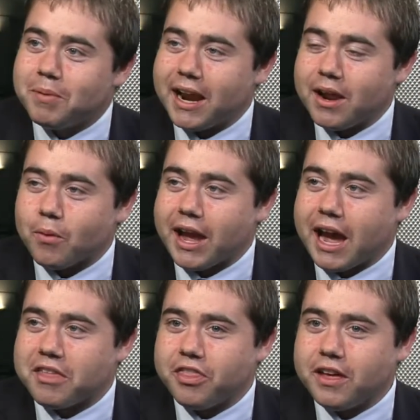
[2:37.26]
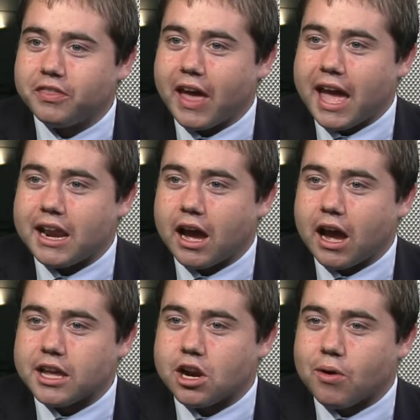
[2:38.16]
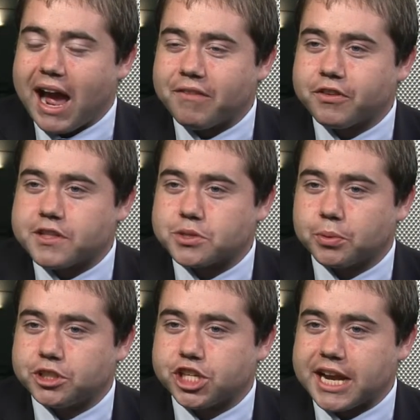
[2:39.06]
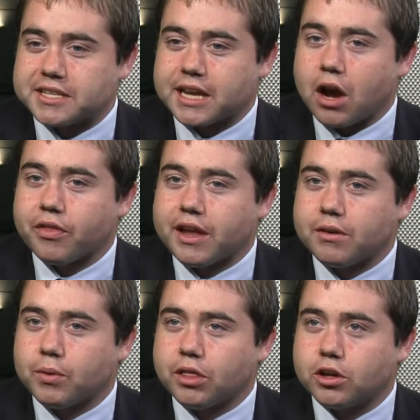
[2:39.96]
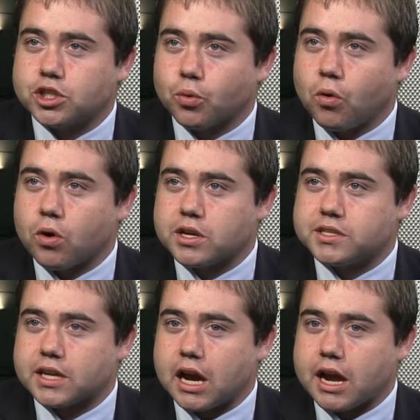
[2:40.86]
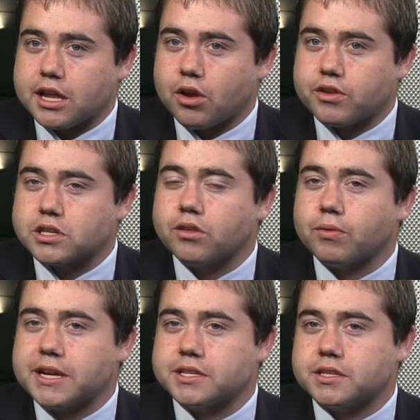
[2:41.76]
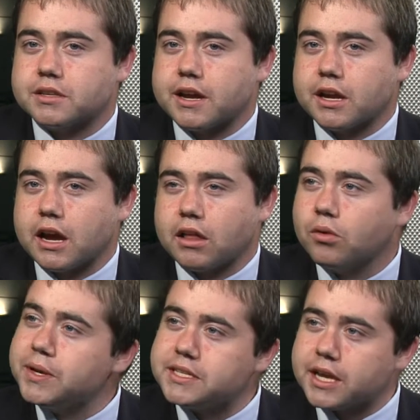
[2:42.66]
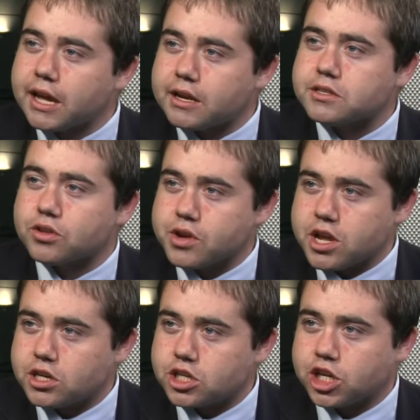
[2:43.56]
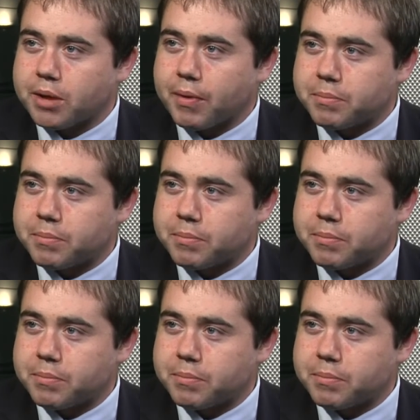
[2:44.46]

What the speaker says: But anyway, I think that after this one shakes out, then we look towards there's other races like Louisiana is looking to shape